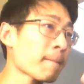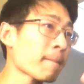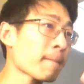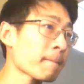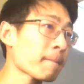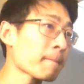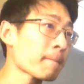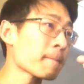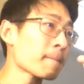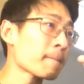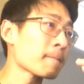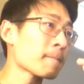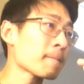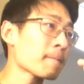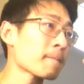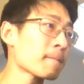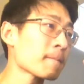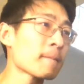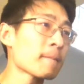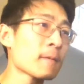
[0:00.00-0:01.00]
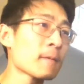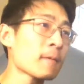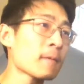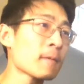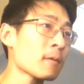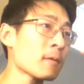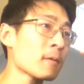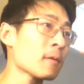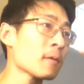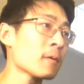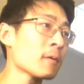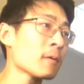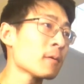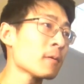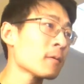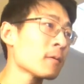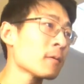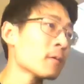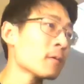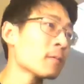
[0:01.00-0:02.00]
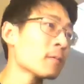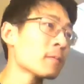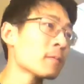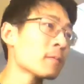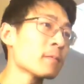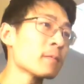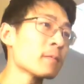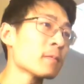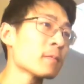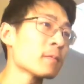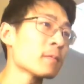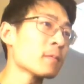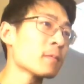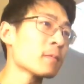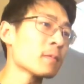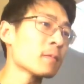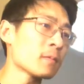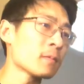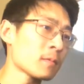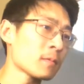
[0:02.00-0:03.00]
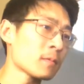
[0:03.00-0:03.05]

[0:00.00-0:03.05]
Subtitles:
Nothing is said.